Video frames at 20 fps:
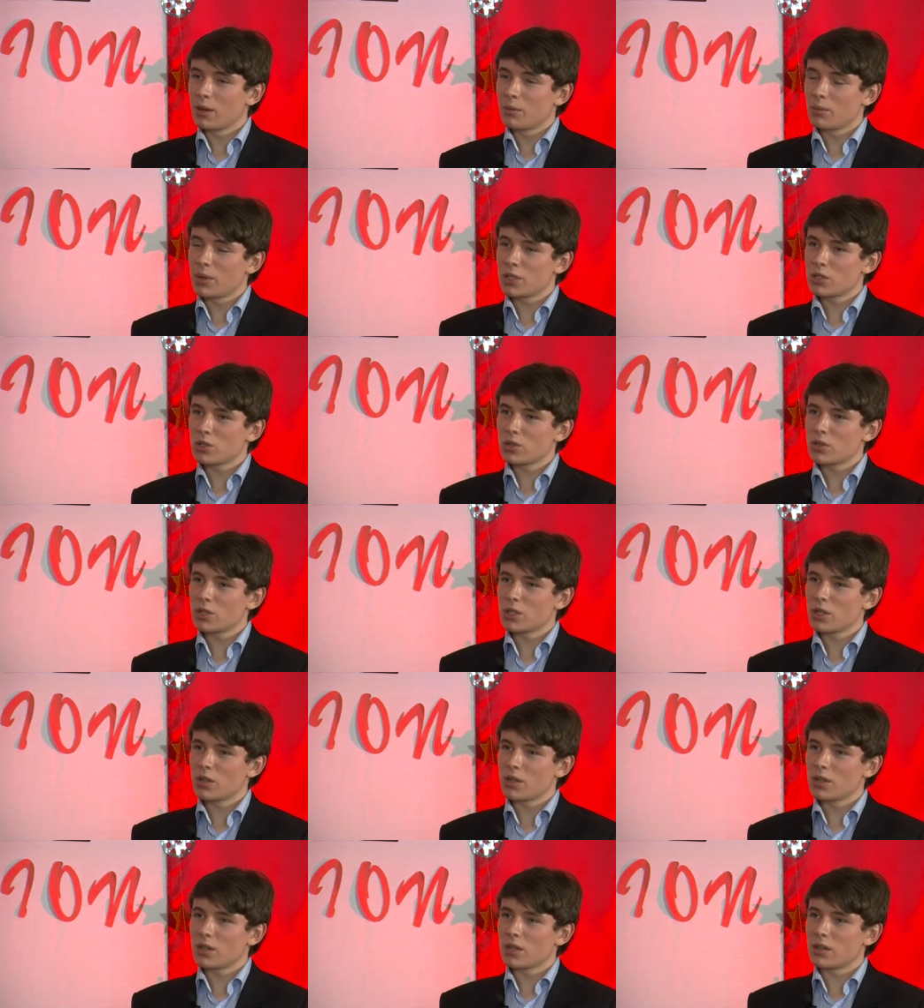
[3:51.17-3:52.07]
But it's
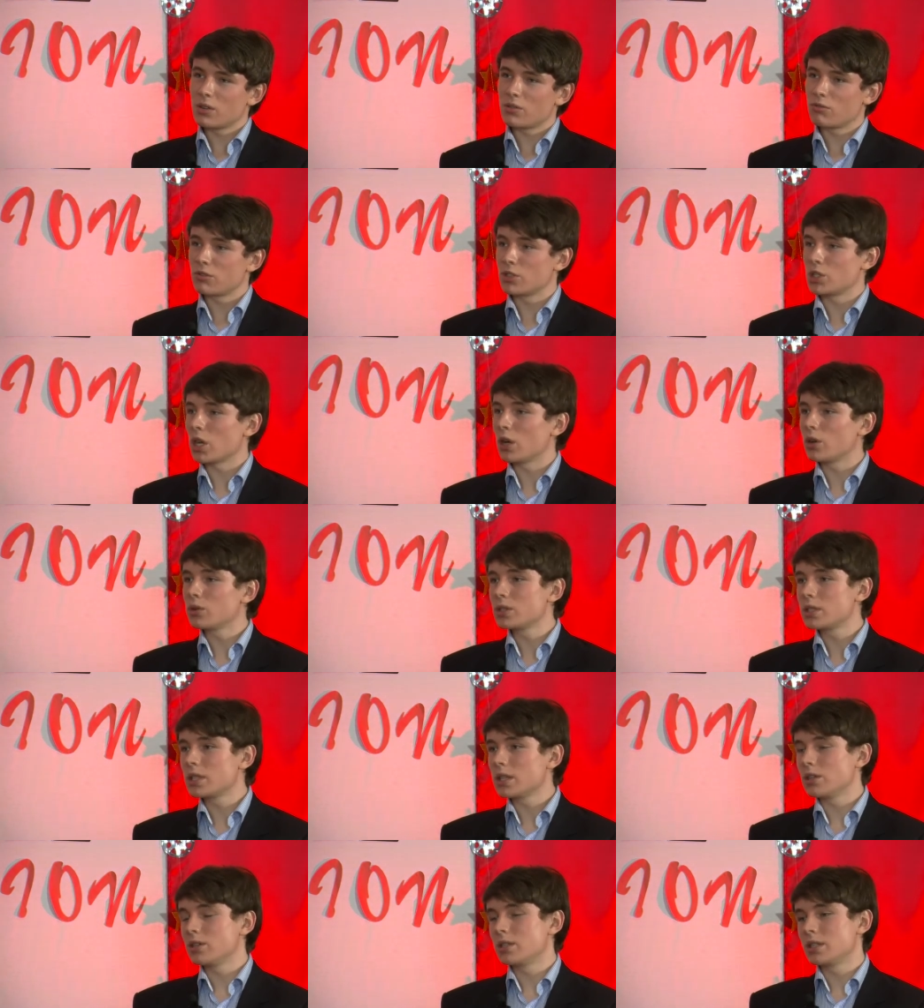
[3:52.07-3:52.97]
also the results
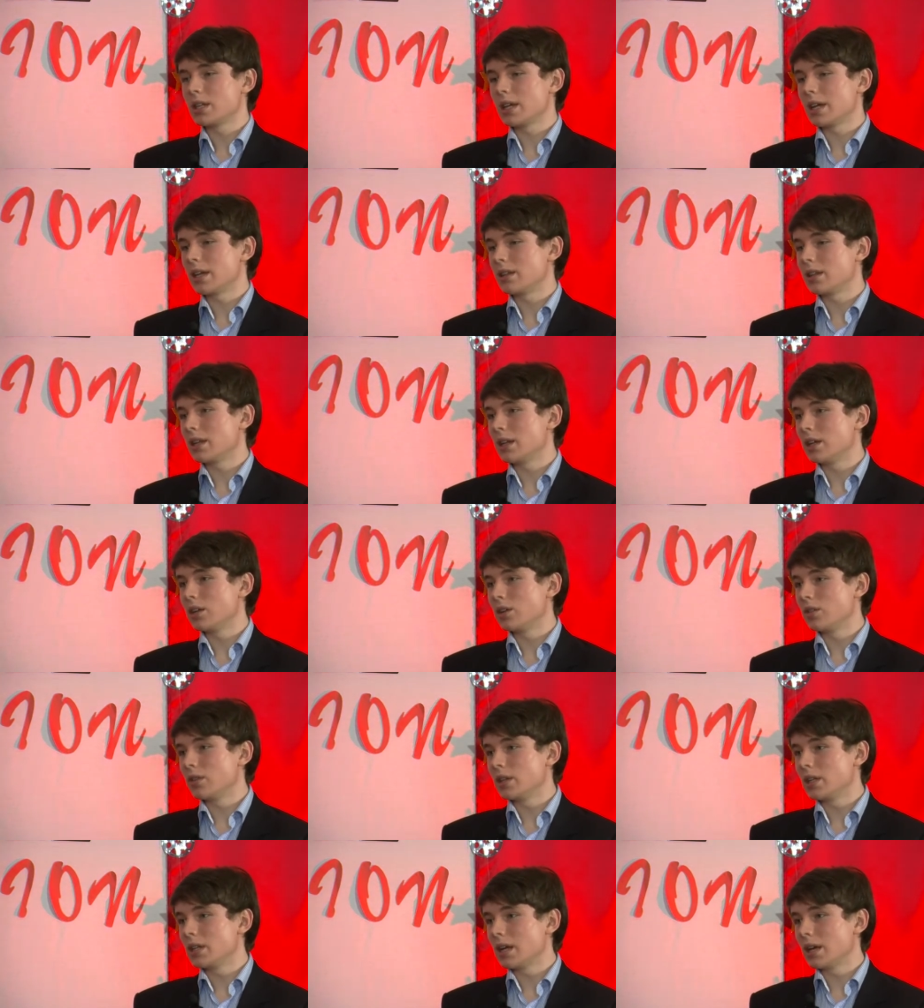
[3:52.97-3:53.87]
that you see at the end
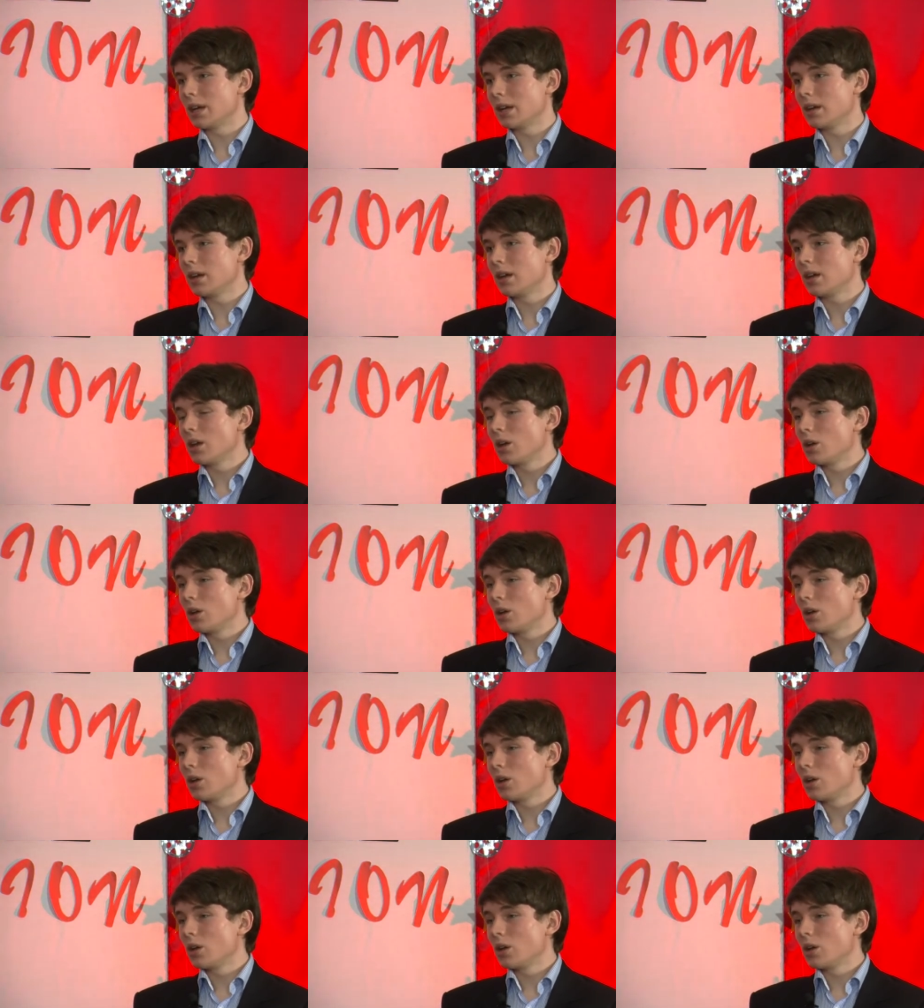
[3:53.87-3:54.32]
of the day,